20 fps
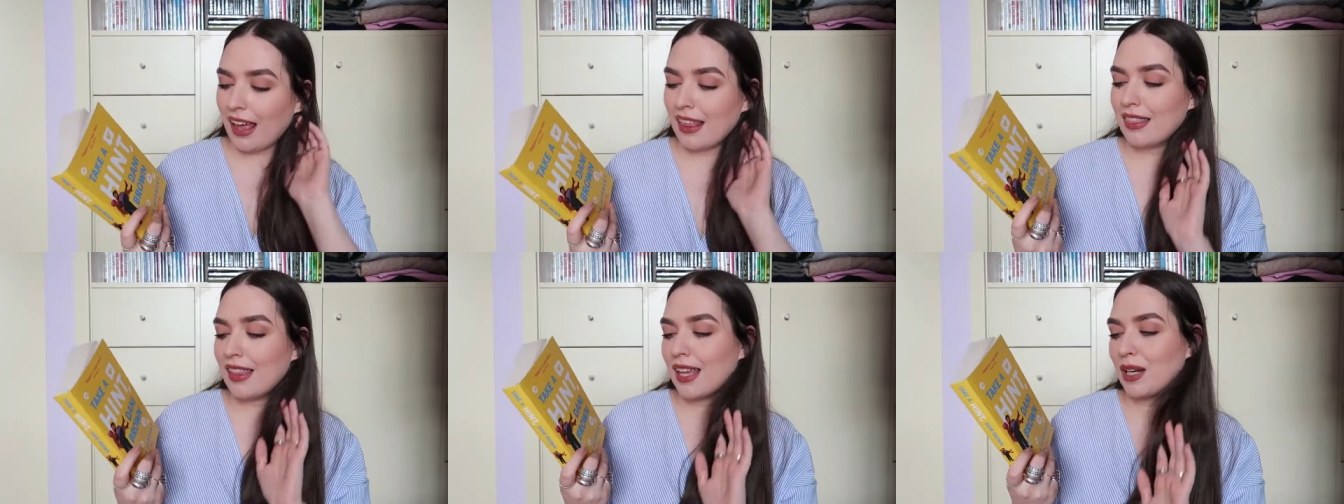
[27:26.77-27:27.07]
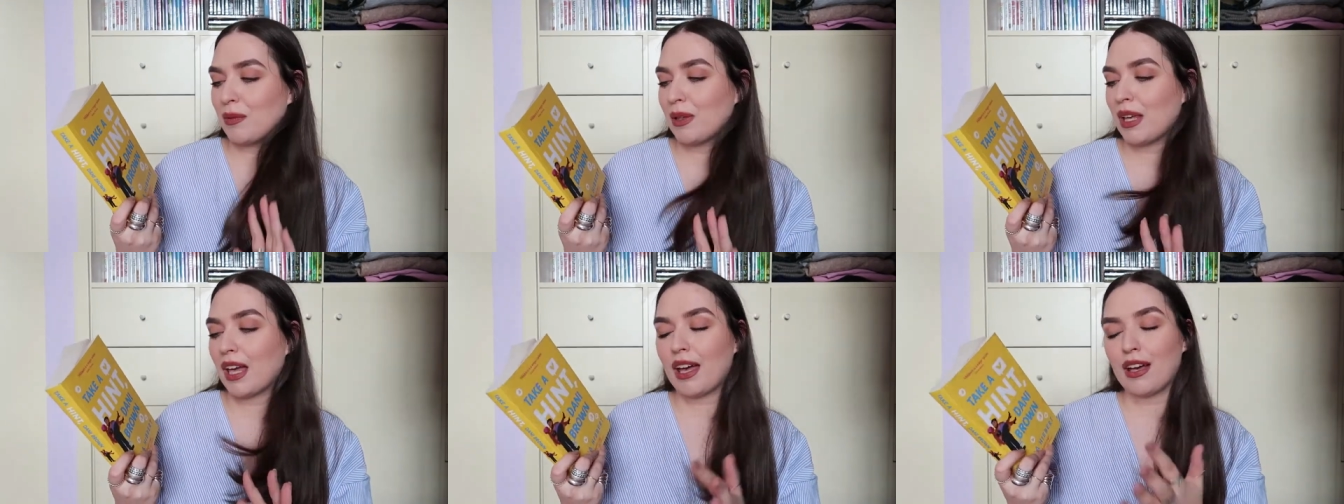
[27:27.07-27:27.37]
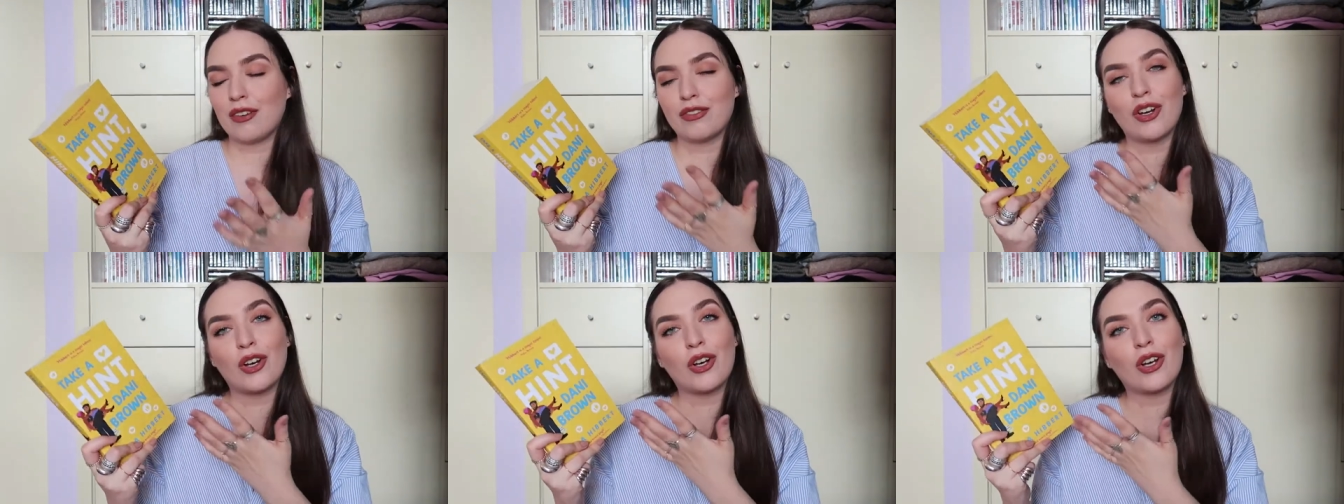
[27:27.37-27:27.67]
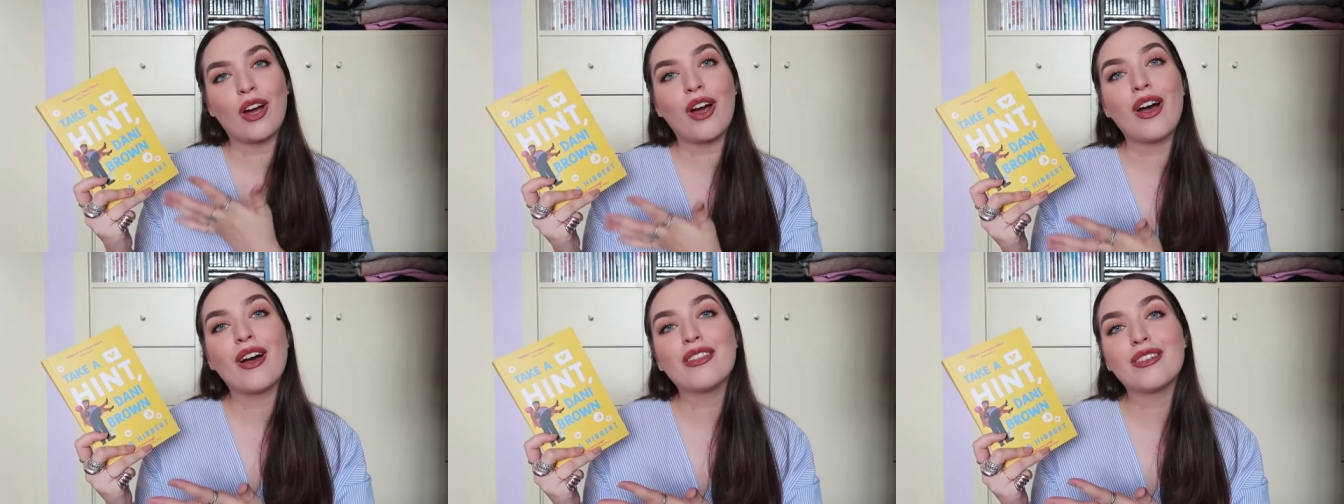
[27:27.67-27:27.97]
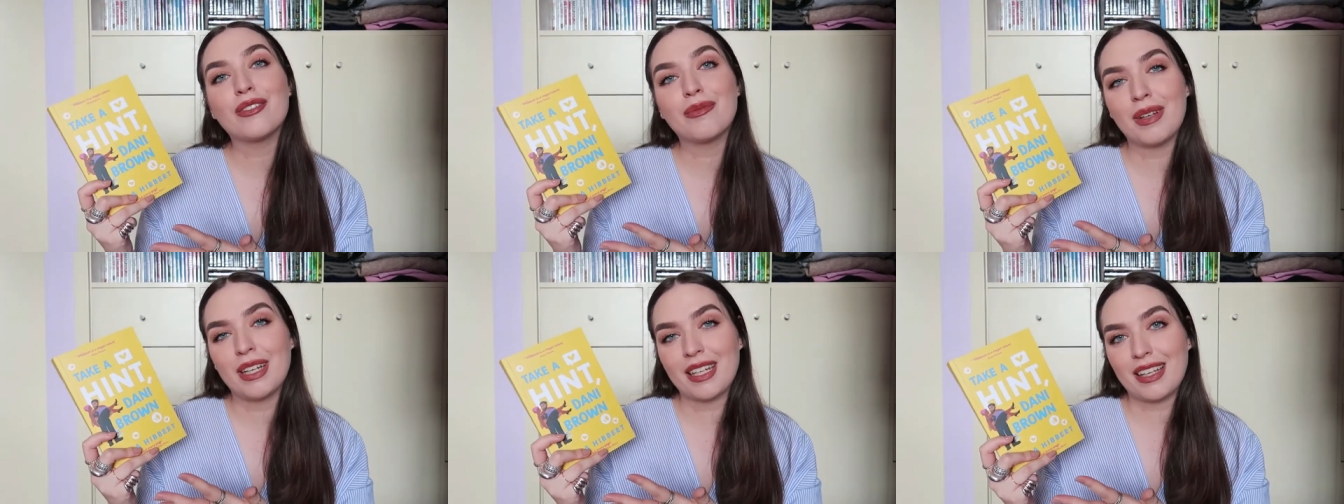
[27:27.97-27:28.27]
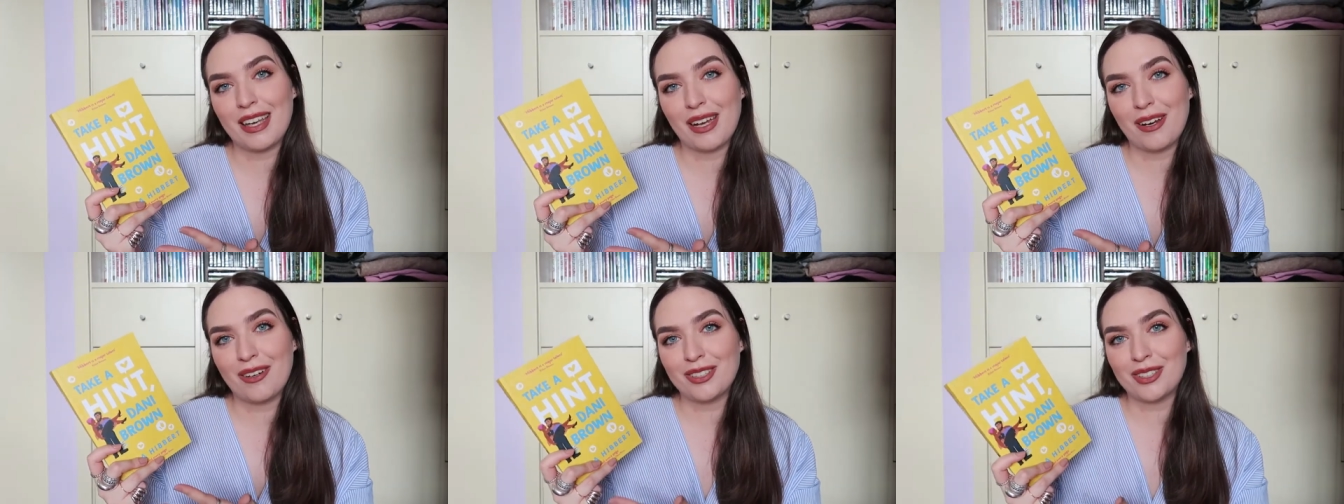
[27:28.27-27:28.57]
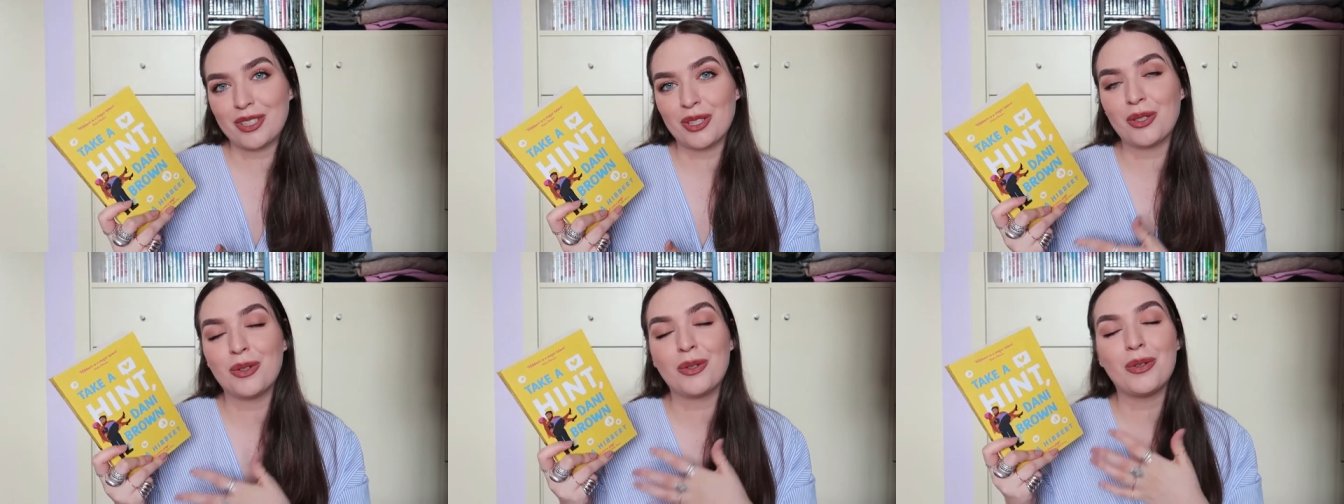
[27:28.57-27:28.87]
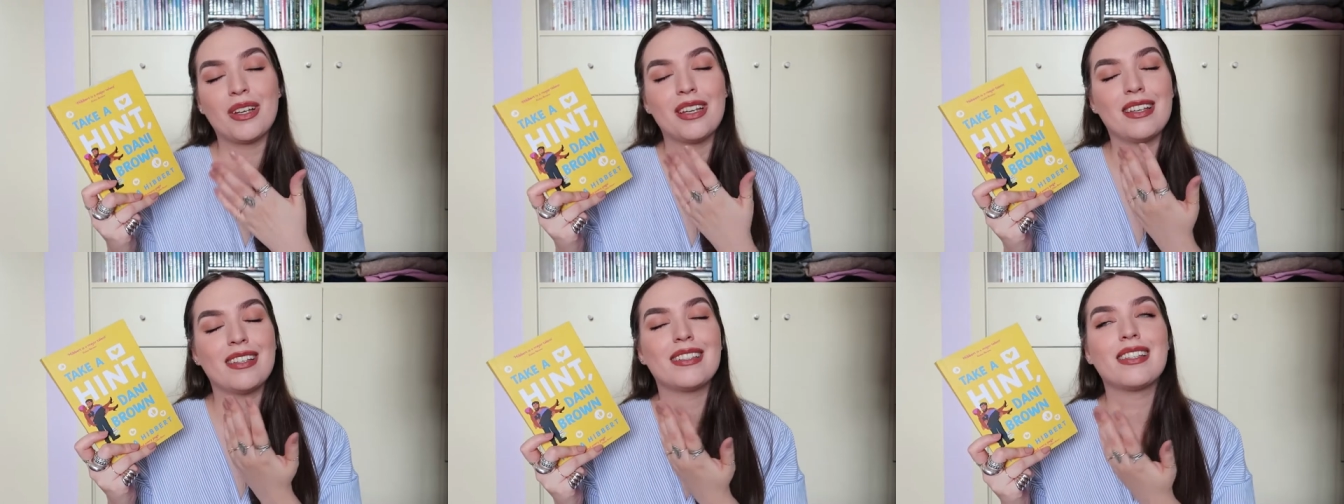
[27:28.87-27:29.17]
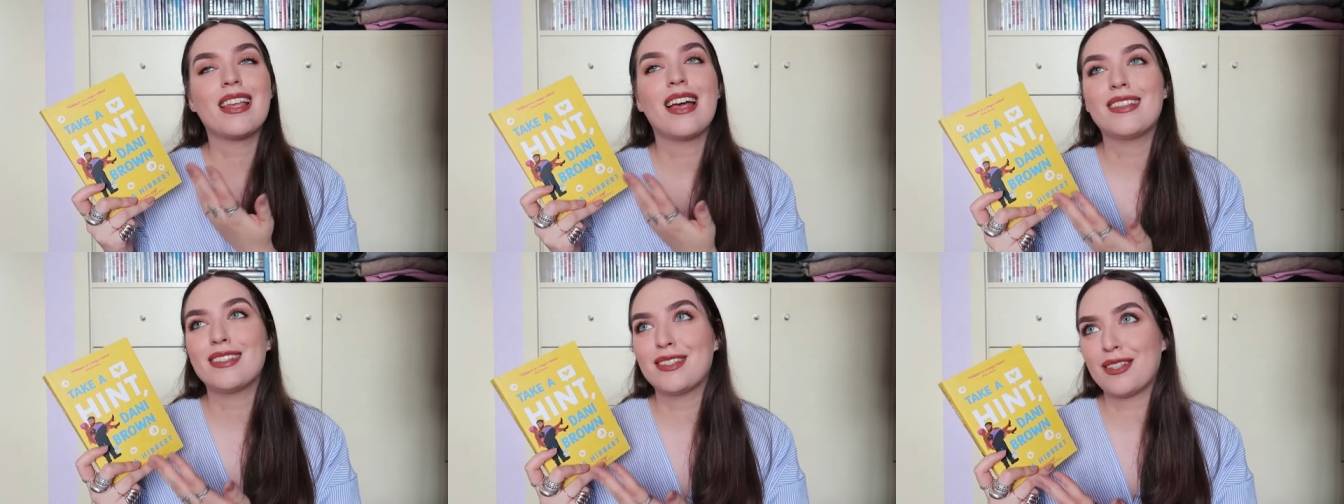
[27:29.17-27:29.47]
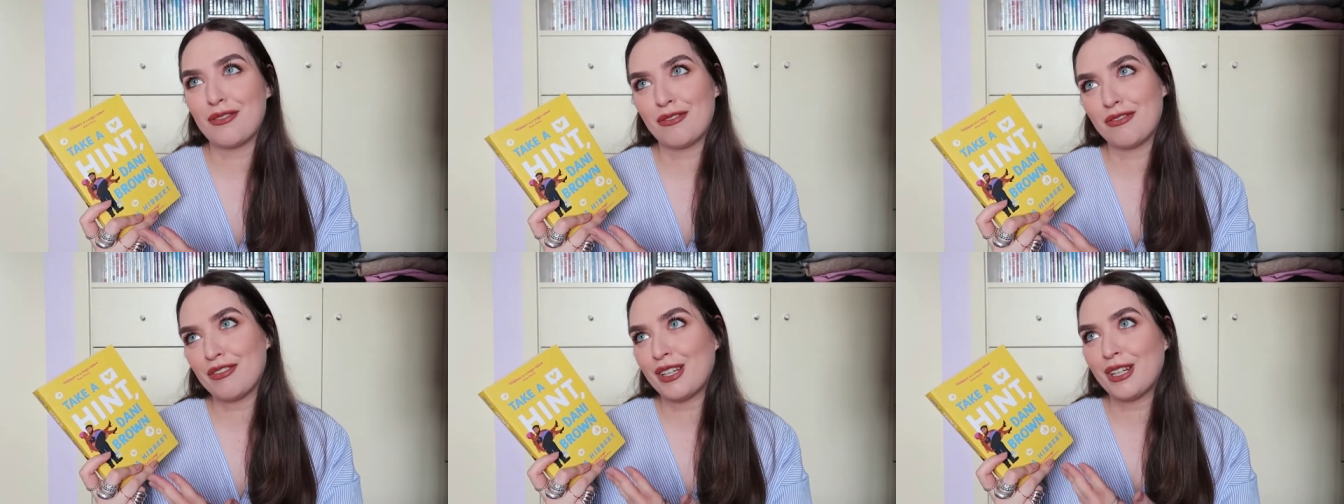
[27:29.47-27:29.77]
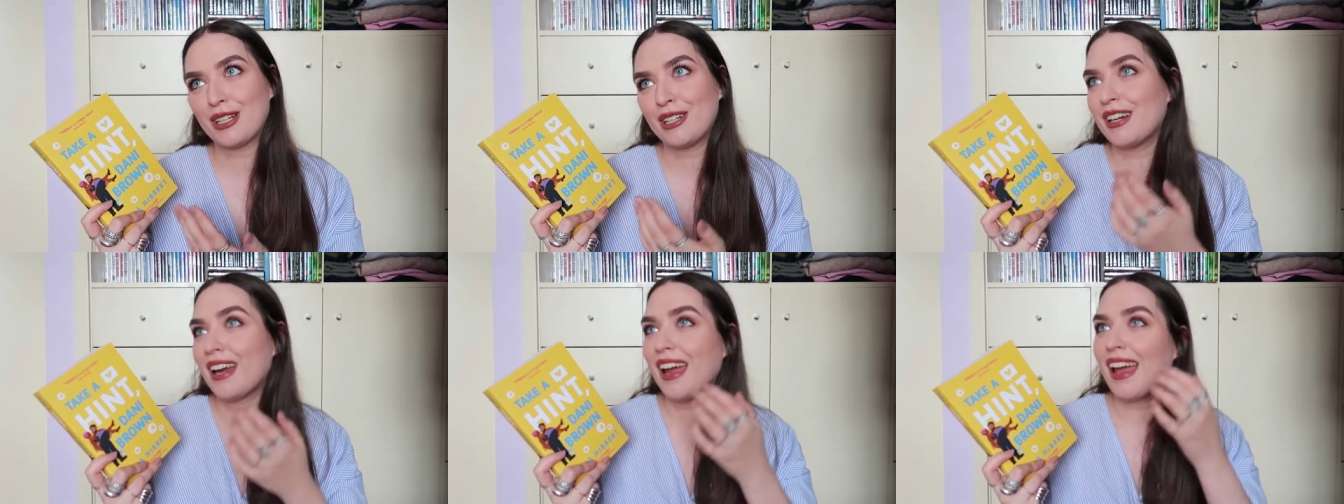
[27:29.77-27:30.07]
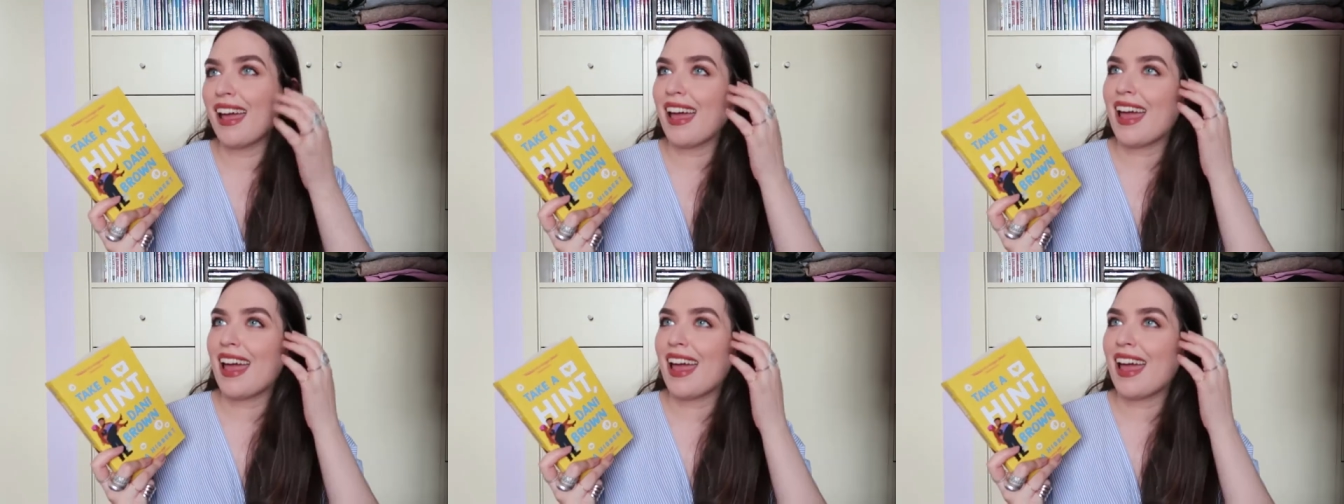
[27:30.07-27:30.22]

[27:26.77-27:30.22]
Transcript: And then we have our other main character, who is Zafir.